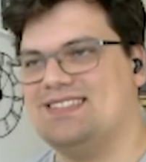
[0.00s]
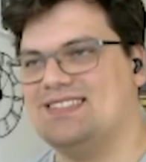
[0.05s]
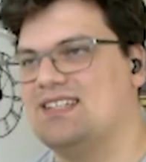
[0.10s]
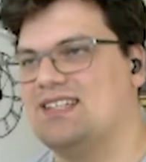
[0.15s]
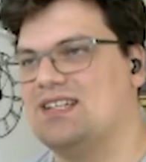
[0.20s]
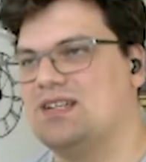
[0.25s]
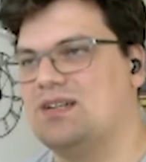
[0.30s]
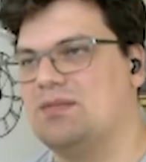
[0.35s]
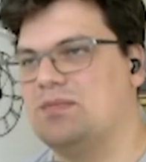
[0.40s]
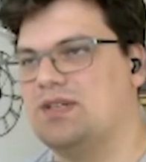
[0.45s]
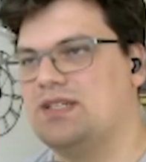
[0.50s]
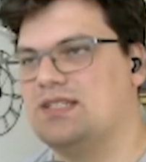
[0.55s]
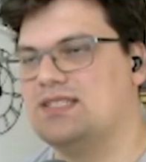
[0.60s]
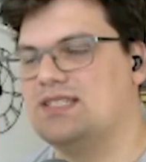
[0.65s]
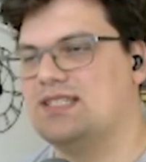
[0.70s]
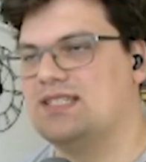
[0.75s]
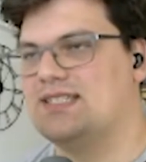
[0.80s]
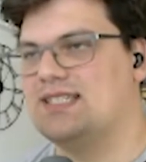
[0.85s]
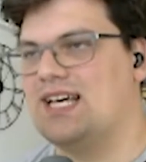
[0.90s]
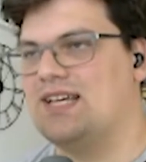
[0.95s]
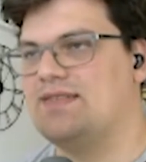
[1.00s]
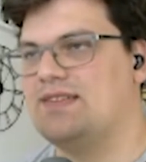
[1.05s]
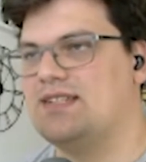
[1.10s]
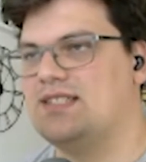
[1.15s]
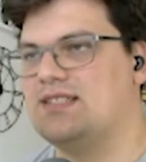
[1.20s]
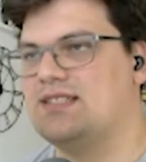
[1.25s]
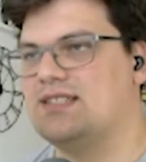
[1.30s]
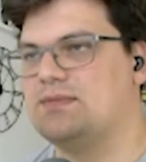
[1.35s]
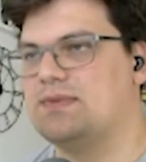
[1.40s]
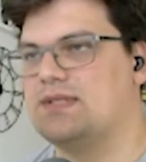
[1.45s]
Um, he's going to dive
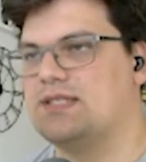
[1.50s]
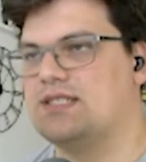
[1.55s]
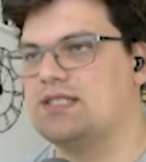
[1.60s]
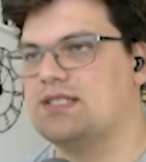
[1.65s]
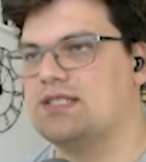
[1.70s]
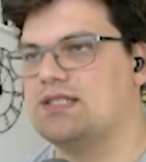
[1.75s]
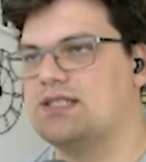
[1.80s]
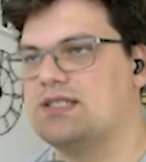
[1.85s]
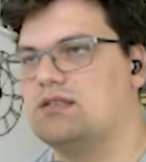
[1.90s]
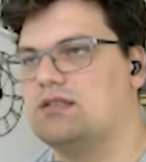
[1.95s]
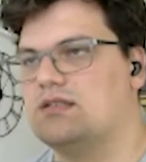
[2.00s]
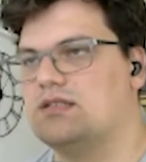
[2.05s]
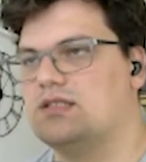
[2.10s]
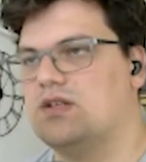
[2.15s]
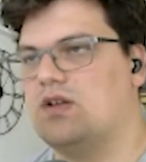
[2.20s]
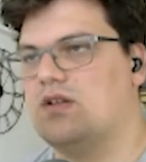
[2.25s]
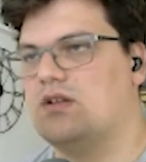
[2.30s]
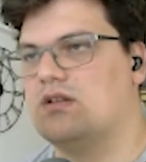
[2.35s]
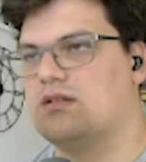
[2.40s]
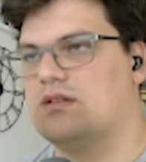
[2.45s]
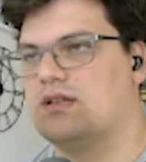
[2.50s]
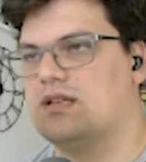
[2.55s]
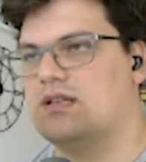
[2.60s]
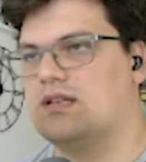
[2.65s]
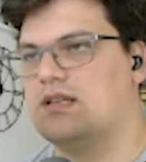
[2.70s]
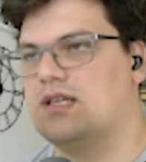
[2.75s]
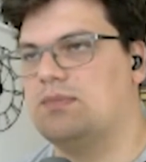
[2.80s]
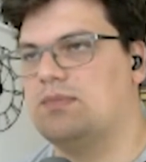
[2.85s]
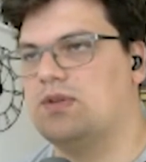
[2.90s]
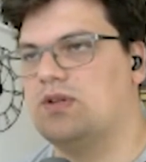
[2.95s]
into this pincer. So I'll
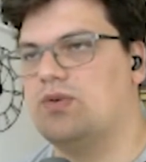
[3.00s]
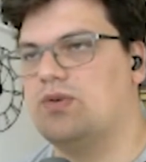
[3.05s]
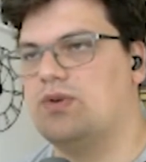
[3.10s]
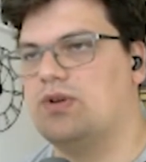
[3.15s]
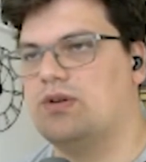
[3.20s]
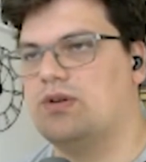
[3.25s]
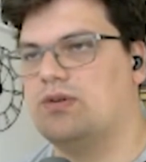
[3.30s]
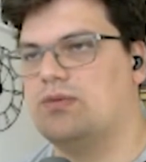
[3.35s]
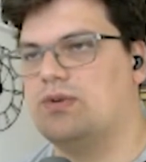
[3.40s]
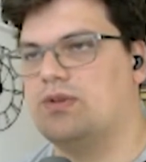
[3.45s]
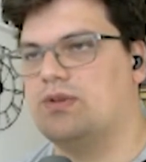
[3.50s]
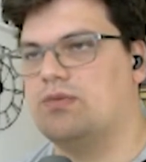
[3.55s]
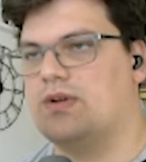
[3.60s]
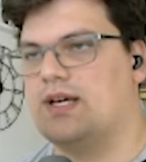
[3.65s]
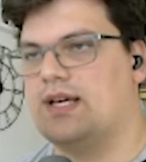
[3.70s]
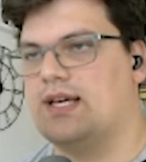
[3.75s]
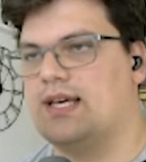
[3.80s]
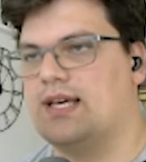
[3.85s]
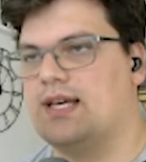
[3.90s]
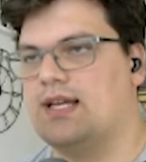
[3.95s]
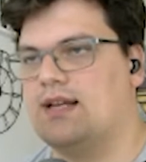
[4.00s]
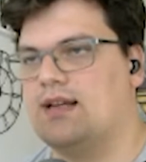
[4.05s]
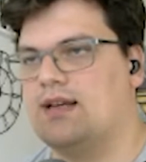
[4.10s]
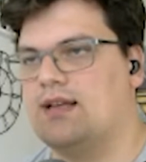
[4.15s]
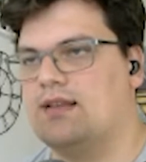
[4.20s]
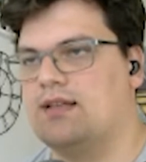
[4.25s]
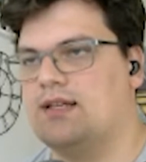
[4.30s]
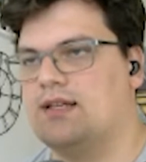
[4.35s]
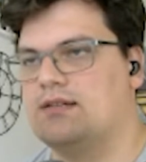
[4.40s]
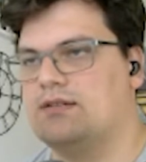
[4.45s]
keep the corner with what I can
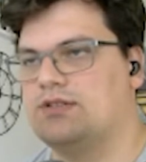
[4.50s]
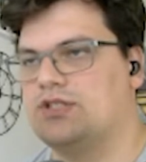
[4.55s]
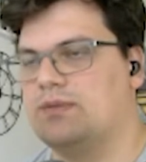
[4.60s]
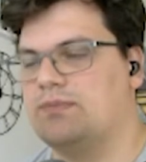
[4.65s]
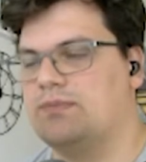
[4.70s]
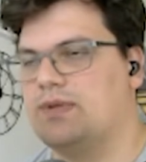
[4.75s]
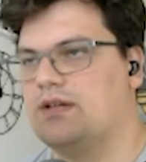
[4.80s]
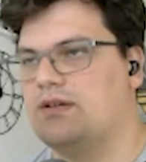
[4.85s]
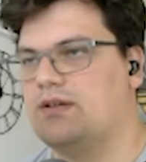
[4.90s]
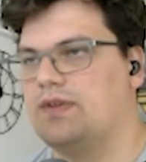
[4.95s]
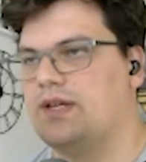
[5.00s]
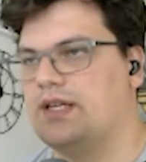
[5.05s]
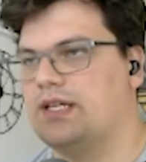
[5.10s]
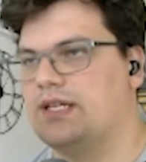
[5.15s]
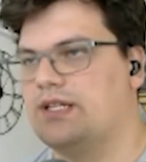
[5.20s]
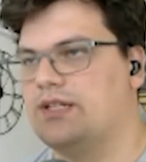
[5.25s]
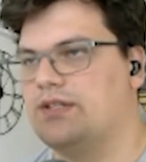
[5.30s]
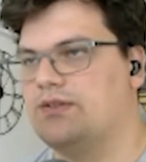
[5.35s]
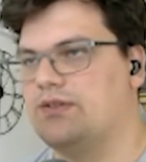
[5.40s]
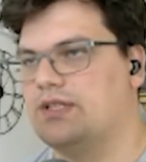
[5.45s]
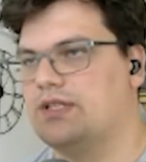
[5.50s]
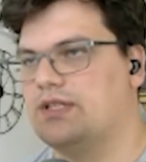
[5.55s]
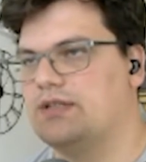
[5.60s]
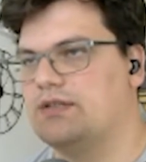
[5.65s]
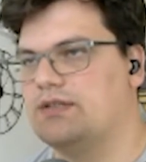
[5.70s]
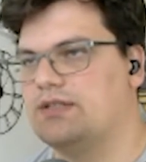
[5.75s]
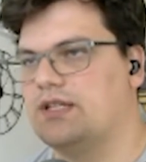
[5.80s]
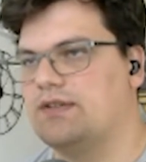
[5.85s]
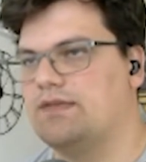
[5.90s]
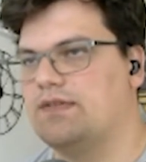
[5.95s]
and then jump out. And you can do the
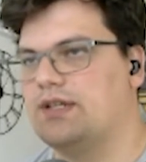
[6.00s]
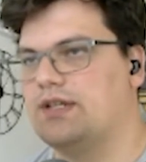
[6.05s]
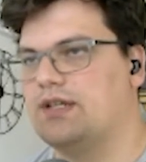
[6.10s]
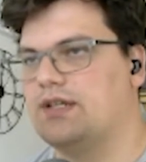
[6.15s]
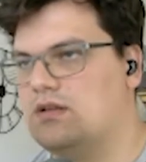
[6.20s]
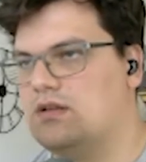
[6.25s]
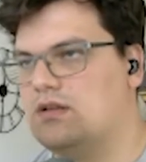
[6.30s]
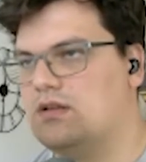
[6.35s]
stuff here.